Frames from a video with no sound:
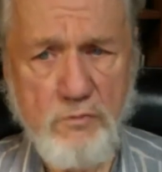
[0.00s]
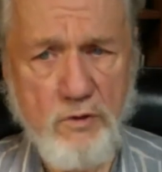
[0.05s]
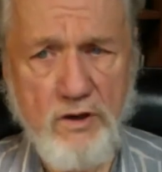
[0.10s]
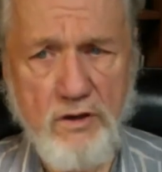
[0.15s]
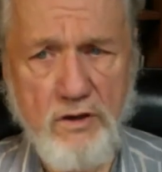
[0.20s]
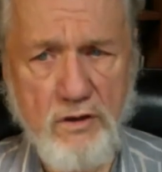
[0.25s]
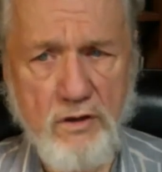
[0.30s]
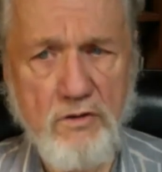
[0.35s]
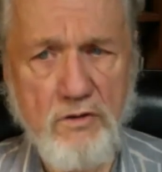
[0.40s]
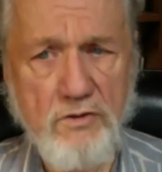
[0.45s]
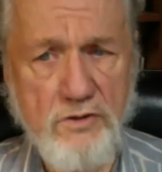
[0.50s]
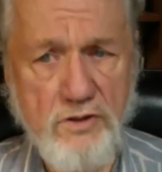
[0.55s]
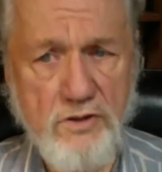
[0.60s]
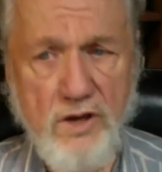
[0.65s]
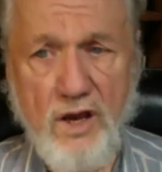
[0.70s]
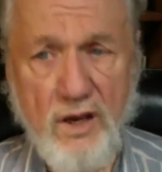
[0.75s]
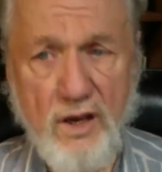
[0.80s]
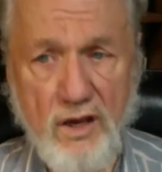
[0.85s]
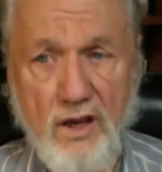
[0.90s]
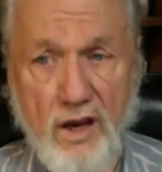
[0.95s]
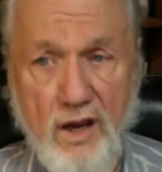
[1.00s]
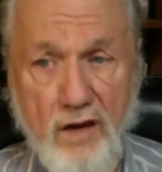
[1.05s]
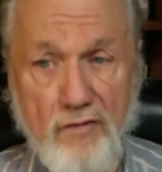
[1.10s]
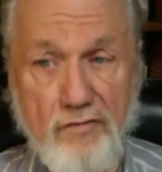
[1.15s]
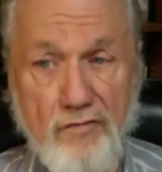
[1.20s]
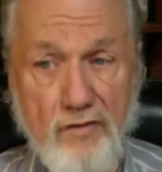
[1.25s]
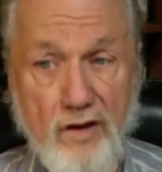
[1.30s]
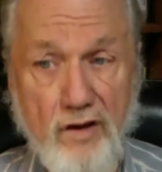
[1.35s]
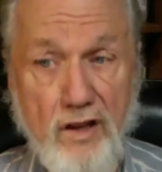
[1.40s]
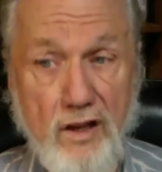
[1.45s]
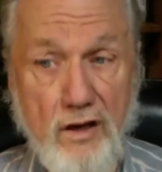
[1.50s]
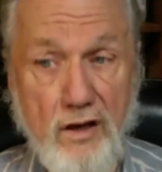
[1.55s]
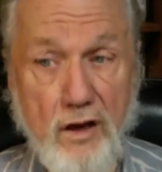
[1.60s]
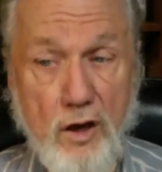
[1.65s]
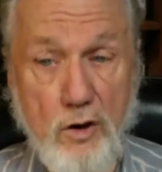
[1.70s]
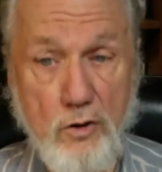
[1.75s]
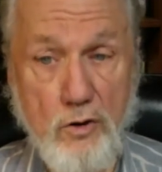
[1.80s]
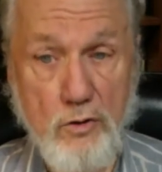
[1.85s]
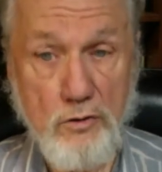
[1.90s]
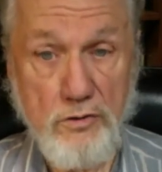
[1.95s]
windows carefully
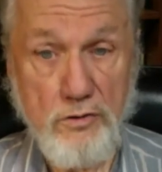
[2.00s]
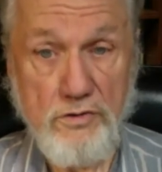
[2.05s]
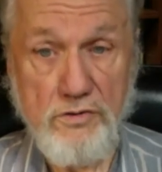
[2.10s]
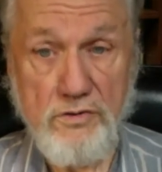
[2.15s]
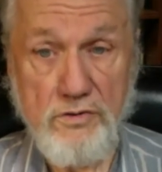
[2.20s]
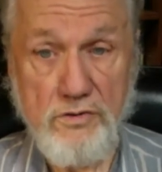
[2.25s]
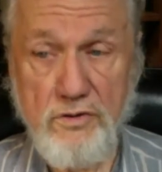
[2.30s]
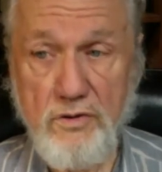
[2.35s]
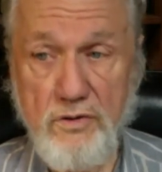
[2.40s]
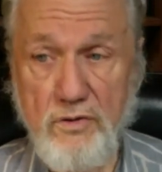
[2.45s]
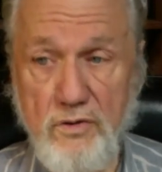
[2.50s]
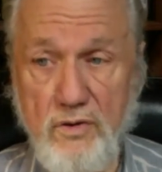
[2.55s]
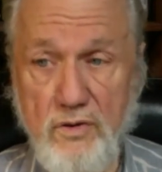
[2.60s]
closed.